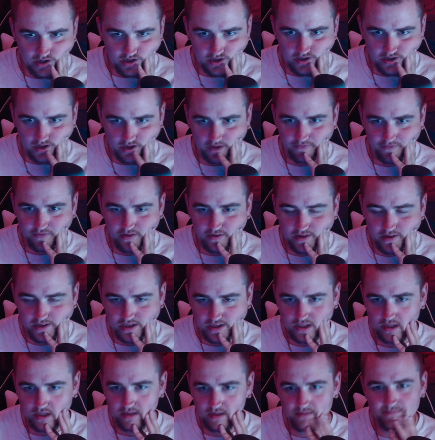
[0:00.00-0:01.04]
feel
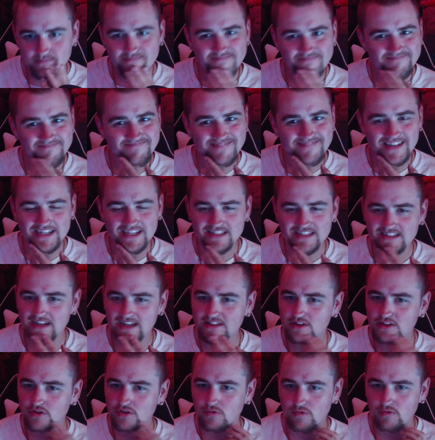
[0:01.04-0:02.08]
like it's not
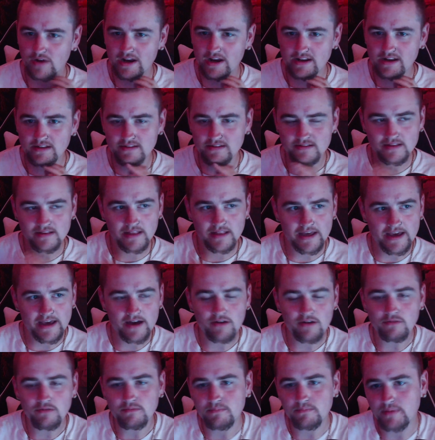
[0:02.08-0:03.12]
the greatest
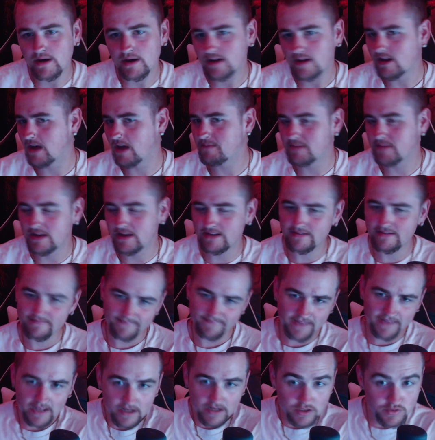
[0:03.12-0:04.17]
layout, but I mean,
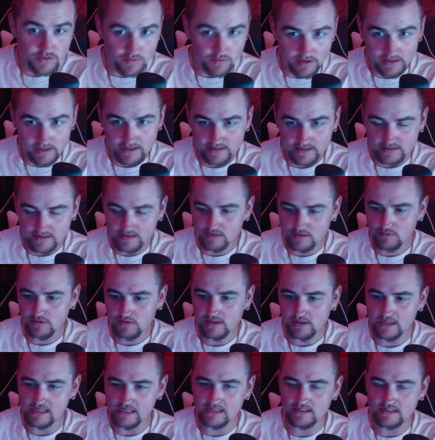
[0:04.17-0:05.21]
it is what it is. It's
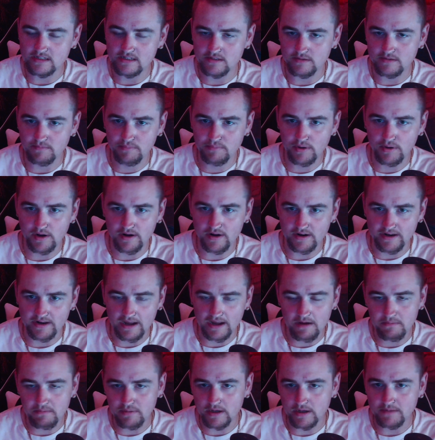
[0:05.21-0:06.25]
really easy to put on a
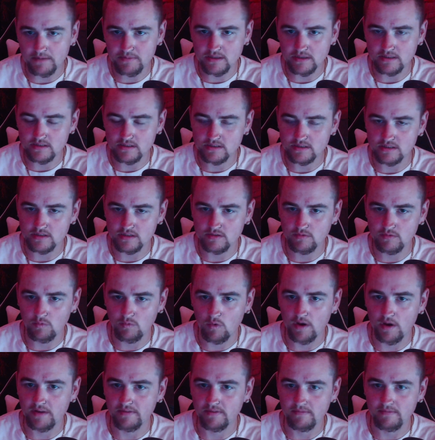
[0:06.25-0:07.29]
downpipe because it's just
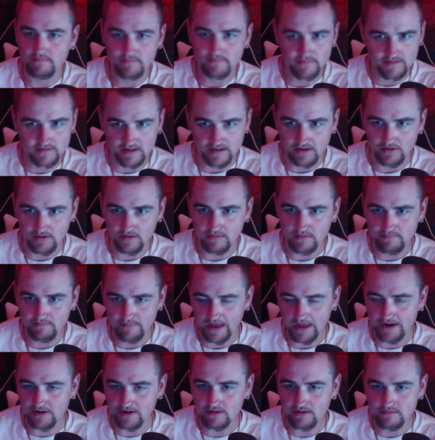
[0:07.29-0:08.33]
one single
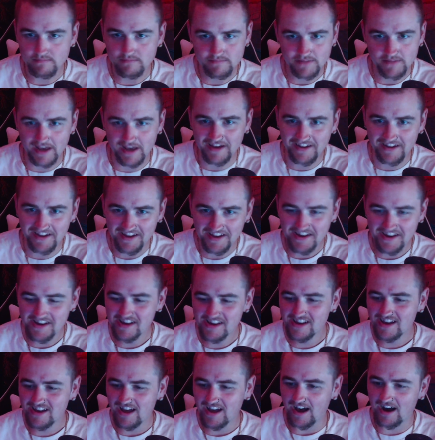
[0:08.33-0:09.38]
header.
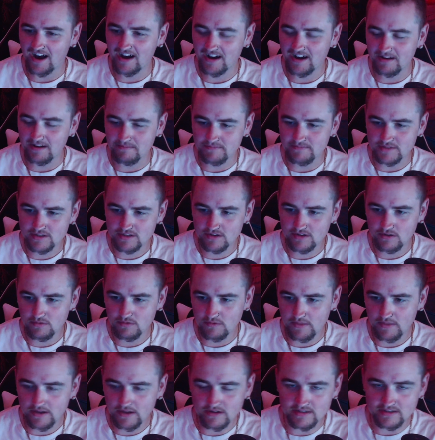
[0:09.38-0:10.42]
So
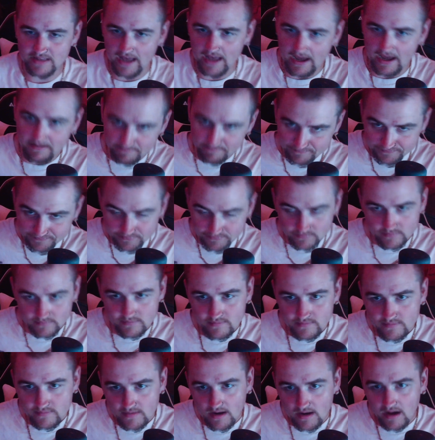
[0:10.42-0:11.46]
there's that.
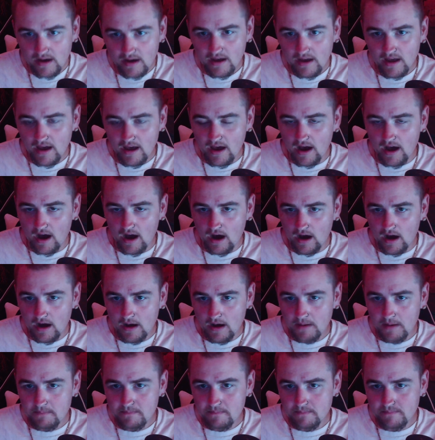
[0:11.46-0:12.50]

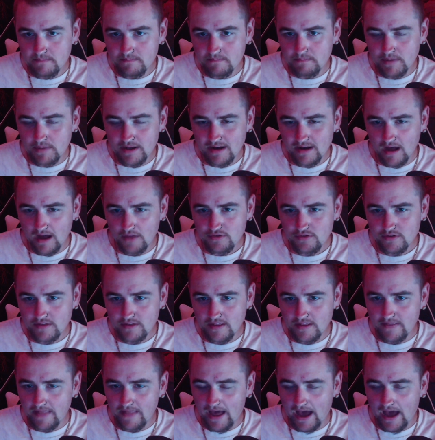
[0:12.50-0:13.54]
But other
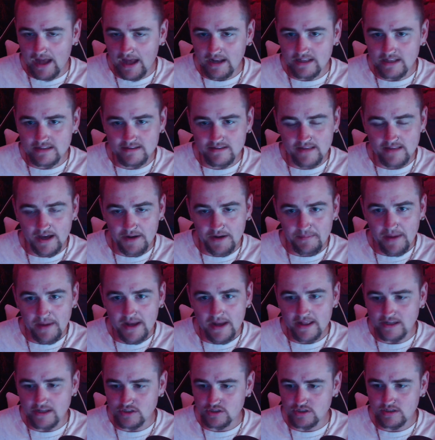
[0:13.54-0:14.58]
than that, it's not a bad
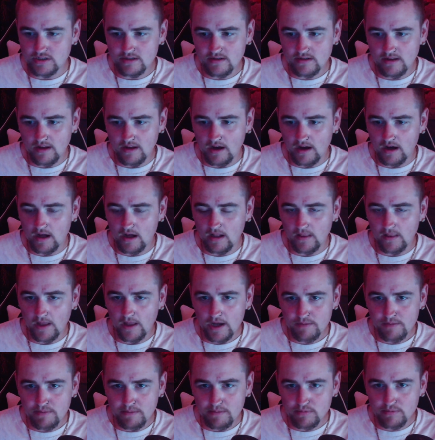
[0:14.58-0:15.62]
engine. A lot
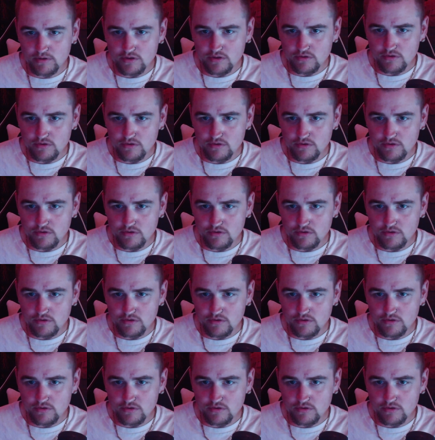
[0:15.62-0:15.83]
of people do